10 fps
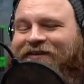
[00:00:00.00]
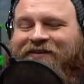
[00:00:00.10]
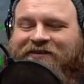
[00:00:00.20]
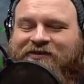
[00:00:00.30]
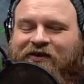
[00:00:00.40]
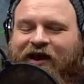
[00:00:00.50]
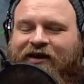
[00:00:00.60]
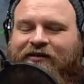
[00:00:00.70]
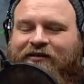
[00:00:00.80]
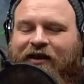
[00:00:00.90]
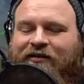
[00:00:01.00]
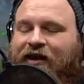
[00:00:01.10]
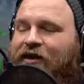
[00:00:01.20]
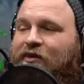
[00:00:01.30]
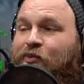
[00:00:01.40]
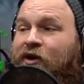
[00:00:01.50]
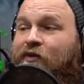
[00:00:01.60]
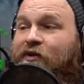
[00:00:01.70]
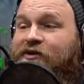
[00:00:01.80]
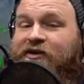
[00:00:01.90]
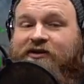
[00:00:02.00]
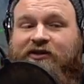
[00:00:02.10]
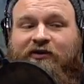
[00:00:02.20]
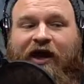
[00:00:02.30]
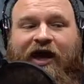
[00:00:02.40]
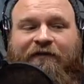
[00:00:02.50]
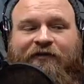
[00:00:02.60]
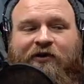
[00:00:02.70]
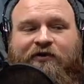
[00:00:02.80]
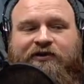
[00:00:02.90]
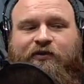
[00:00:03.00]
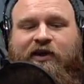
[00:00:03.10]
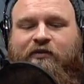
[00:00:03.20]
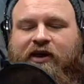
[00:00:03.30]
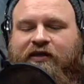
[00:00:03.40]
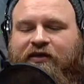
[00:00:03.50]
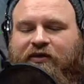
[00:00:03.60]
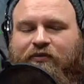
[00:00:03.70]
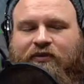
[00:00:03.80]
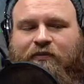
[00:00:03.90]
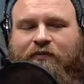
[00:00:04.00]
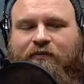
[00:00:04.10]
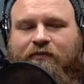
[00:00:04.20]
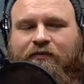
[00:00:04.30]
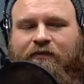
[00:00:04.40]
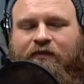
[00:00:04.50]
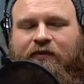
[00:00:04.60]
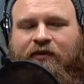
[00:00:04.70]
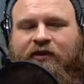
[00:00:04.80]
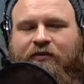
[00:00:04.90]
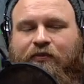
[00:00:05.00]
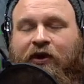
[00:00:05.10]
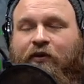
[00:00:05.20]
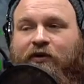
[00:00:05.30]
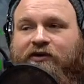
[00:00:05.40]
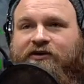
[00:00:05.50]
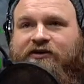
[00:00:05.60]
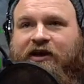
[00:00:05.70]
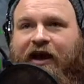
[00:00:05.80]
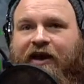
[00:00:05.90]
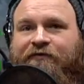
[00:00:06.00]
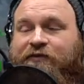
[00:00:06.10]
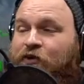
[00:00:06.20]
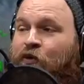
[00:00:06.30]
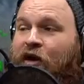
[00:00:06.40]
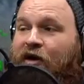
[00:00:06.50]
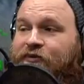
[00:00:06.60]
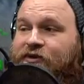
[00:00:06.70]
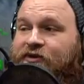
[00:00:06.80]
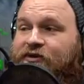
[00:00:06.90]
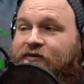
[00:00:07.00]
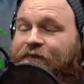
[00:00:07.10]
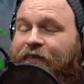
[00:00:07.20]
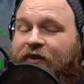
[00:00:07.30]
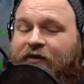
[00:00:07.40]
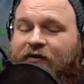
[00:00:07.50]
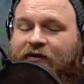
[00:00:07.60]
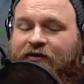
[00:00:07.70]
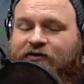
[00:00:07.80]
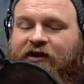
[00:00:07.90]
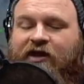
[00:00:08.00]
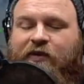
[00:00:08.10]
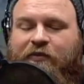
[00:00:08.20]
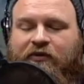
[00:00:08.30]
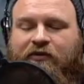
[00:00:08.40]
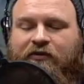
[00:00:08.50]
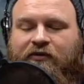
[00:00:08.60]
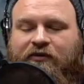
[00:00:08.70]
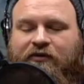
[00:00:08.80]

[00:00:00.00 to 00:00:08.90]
So I like the printed ones. You don't have to go this way, but I think the printed ones have some cool options. So a lot of people